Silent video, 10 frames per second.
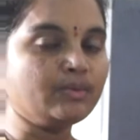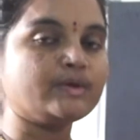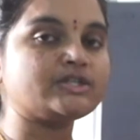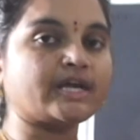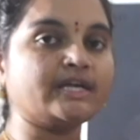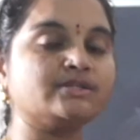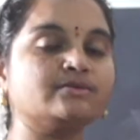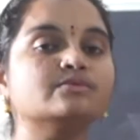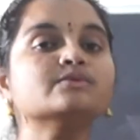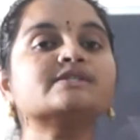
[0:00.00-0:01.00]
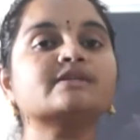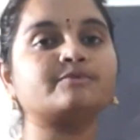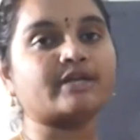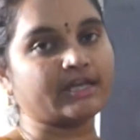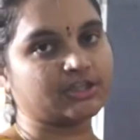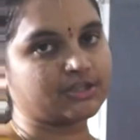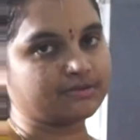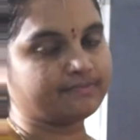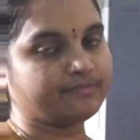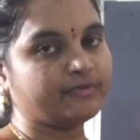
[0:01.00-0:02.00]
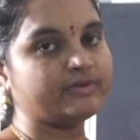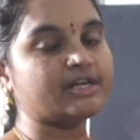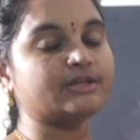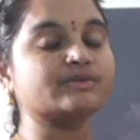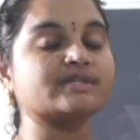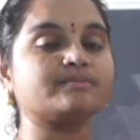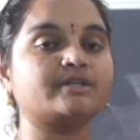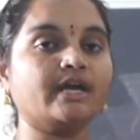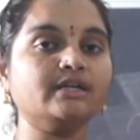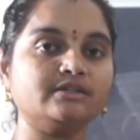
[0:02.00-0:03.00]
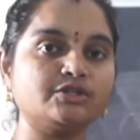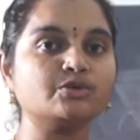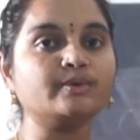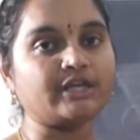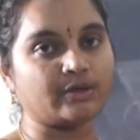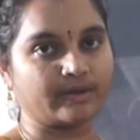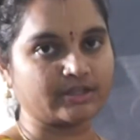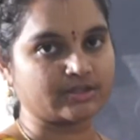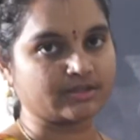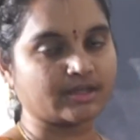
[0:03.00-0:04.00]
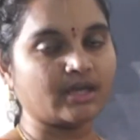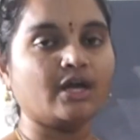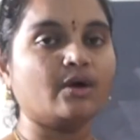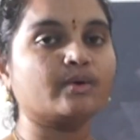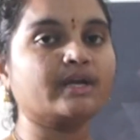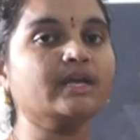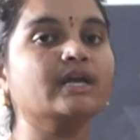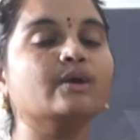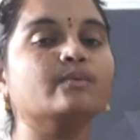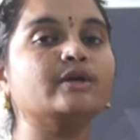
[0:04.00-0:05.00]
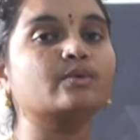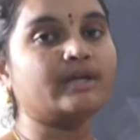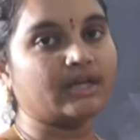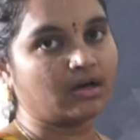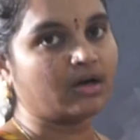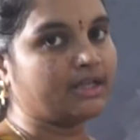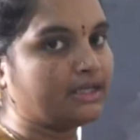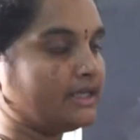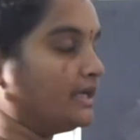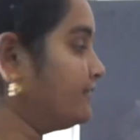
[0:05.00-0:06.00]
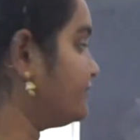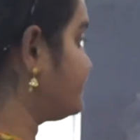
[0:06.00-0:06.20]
we try to do subtraction. We try to subtract two equations. Okay, we do it accordingly now.